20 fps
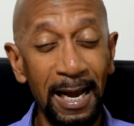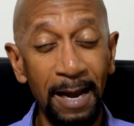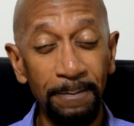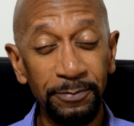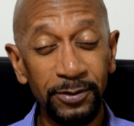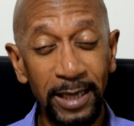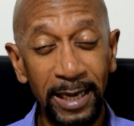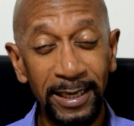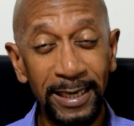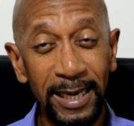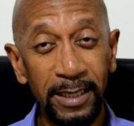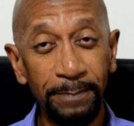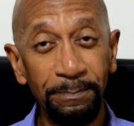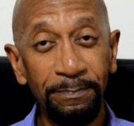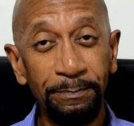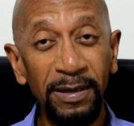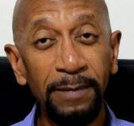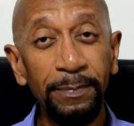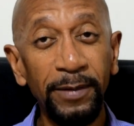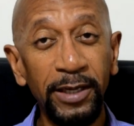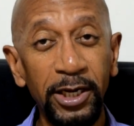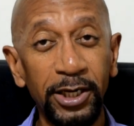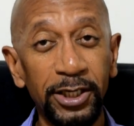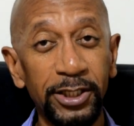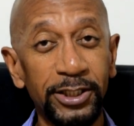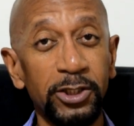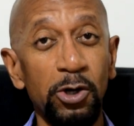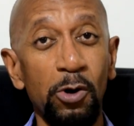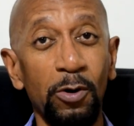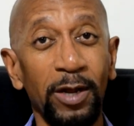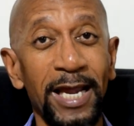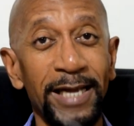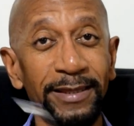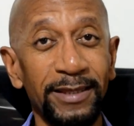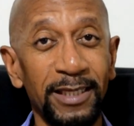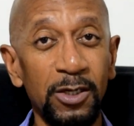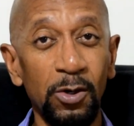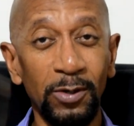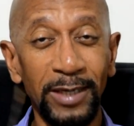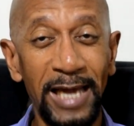saying that people here just don't get the
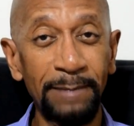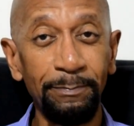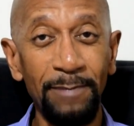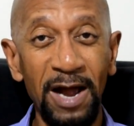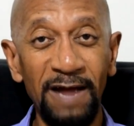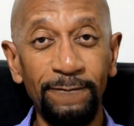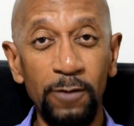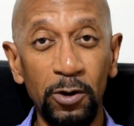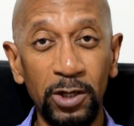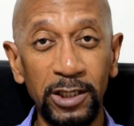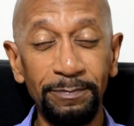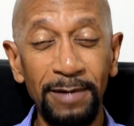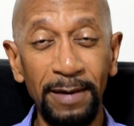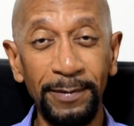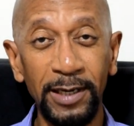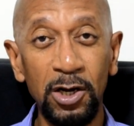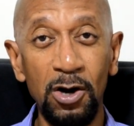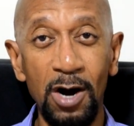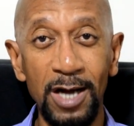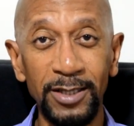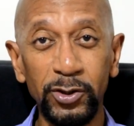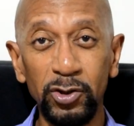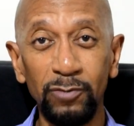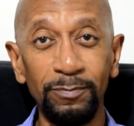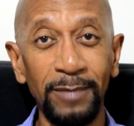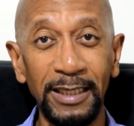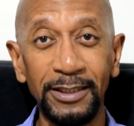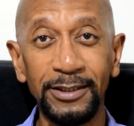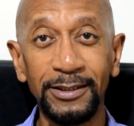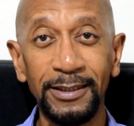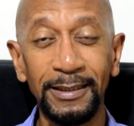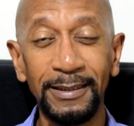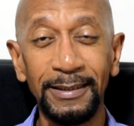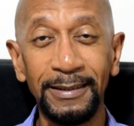no line bifocal. It probably costs too much.